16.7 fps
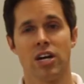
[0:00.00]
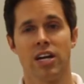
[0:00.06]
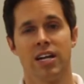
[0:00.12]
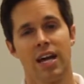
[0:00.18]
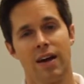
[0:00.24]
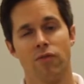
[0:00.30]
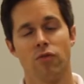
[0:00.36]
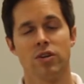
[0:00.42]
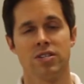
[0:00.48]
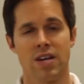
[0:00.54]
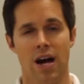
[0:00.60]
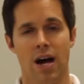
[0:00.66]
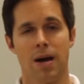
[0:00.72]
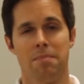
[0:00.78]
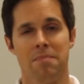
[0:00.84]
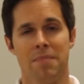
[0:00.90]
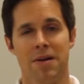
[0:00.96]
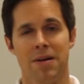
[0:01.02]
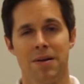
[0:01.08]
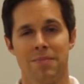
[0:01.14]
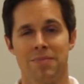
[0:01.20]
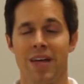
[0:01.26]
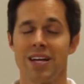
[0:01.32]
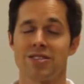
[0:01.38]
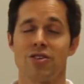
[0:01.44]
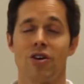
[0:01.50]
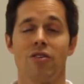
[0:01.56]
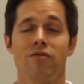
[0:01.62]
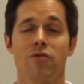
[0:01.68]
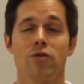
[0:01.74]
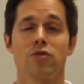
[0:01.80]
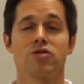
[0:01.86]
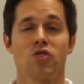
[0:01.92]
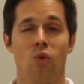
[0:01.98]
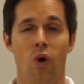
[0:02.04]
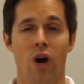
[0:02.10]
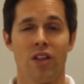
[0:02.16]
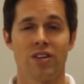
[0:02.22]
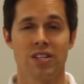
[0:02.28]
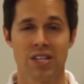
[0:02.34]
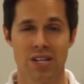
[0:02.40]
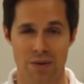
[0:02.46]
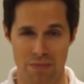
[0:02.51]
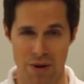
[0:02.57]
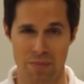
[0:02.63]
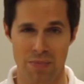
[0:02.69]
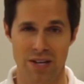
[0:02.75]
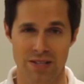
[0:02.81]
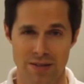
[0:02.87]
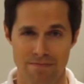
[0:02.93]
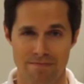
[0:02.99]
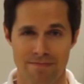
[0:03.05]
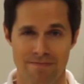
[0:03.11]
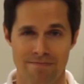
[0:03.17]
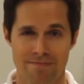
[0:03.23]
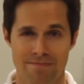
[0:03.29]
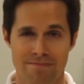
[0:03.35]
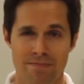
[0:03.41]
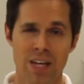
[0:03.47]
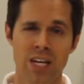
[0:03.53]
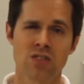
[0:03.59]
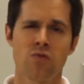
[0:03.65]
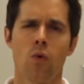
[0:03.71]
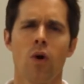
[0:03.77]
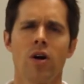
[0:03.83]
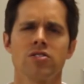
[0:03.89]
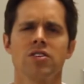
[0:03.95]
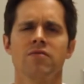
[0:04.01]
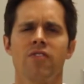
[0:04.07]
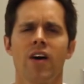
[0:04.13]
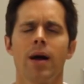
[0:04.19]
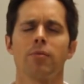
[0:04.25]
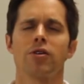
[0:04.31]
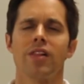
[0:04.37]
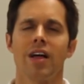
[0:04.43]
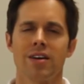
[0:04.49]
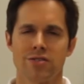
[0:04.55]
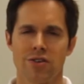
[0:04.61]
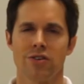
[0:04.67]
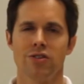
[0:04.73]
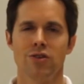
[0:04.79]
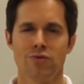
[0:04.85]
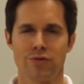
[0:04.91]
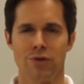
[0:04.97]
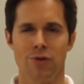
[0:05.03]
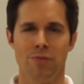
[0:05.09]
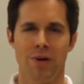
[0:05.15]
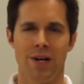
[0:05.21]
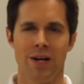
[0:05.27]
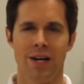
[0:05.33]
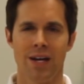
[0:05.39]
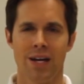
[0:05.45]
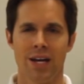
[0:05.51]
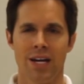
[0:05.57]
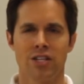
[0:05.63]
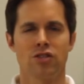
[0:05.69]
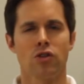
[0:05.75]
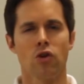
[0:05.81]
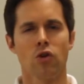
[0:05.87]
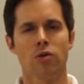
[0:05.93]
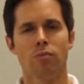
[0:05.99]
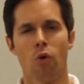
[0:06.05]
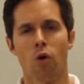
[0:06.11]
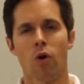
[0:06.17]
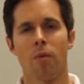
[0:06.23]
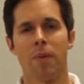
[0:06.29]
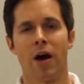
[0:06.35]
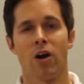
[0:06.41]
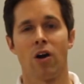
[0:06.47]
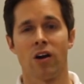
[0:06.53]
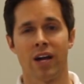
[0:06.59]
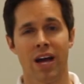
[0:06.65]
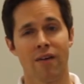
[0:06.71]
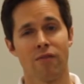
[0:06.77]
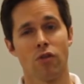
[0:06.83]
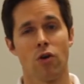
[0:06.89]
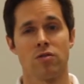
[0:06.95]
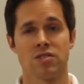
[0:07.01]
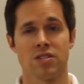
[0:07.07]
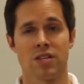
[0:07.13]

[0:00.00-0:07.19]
and every time. That's our first quality commitment. Thanks for watching Fibre Glast on YouTube. To learn more about our Kevlar